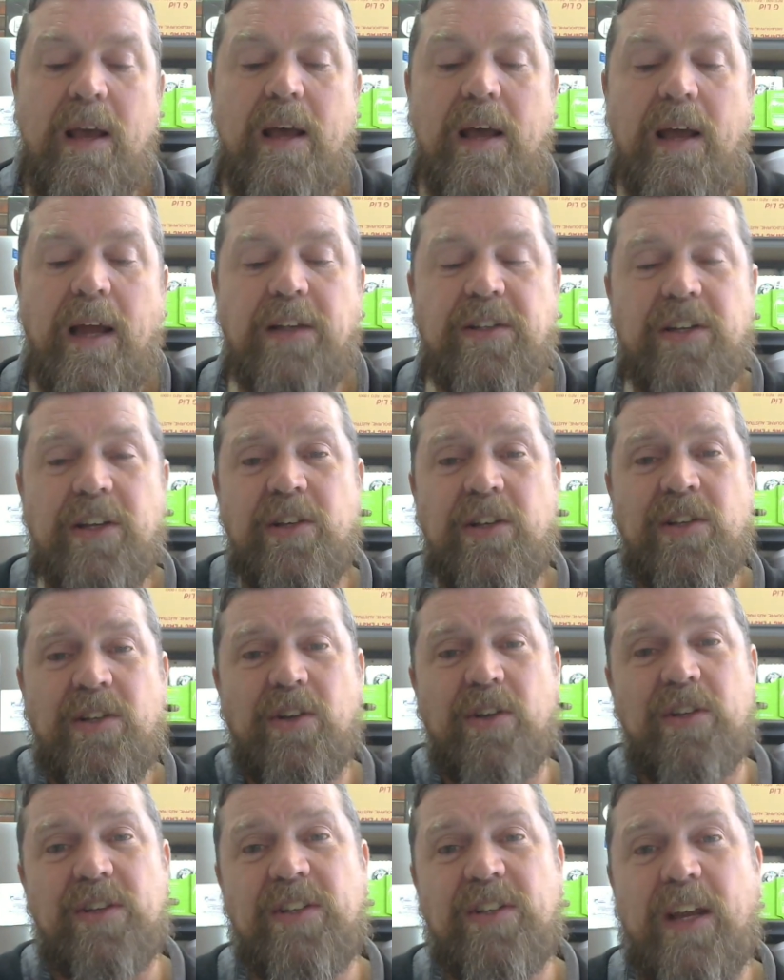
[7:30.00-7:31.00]
And so you just
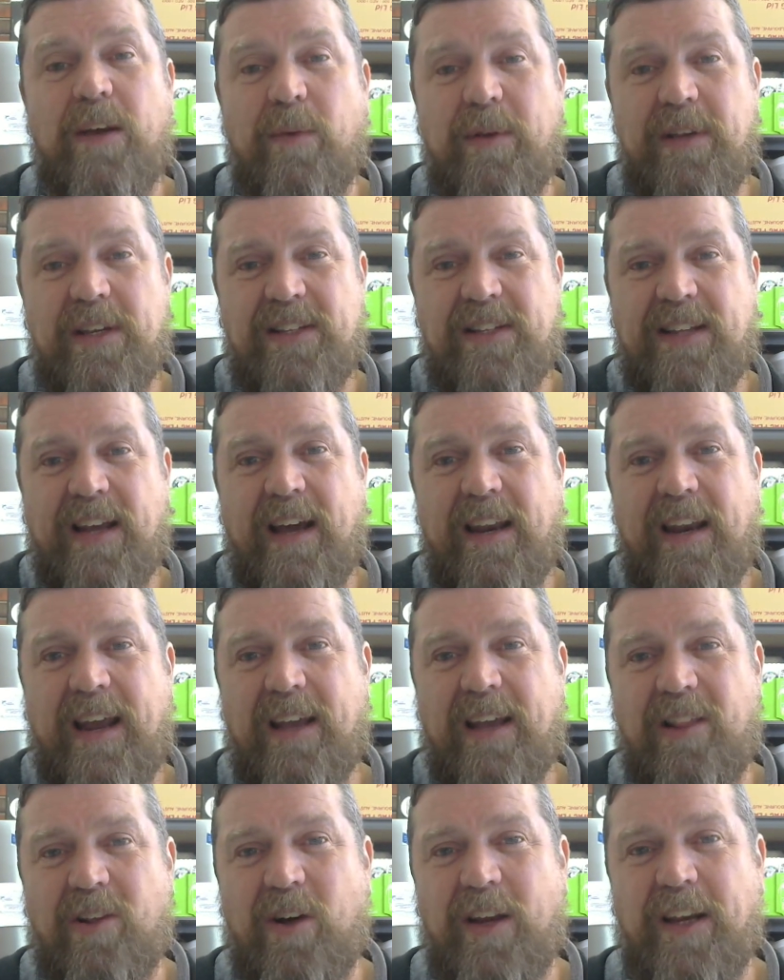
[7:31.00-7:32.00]
sort of see when you start
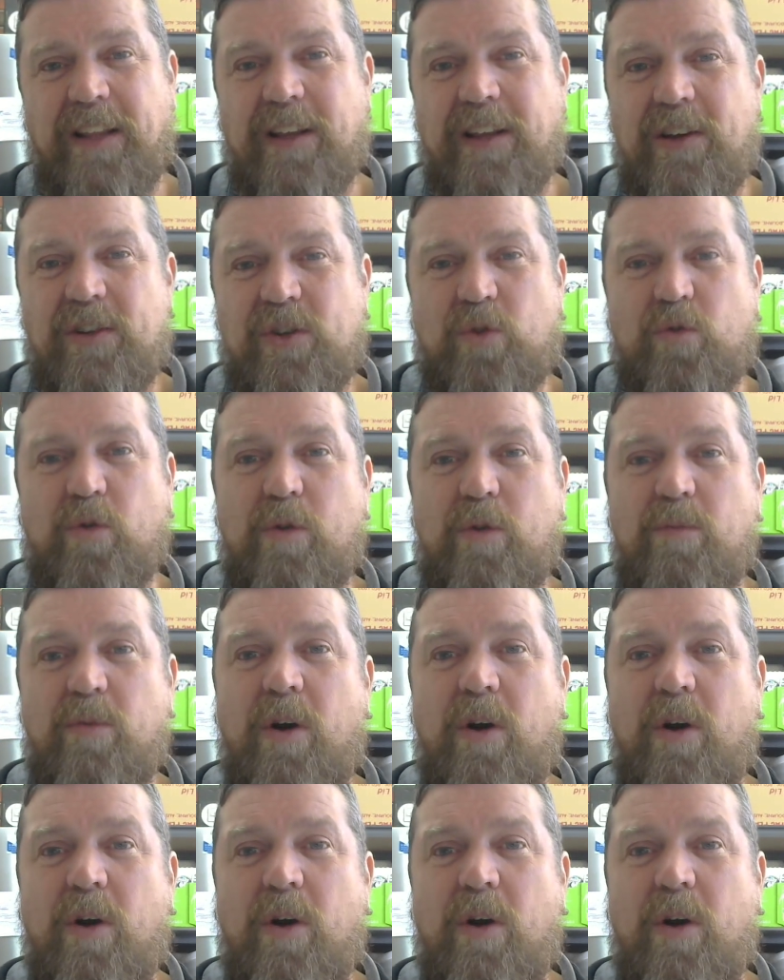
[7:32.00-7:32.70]
outlining those group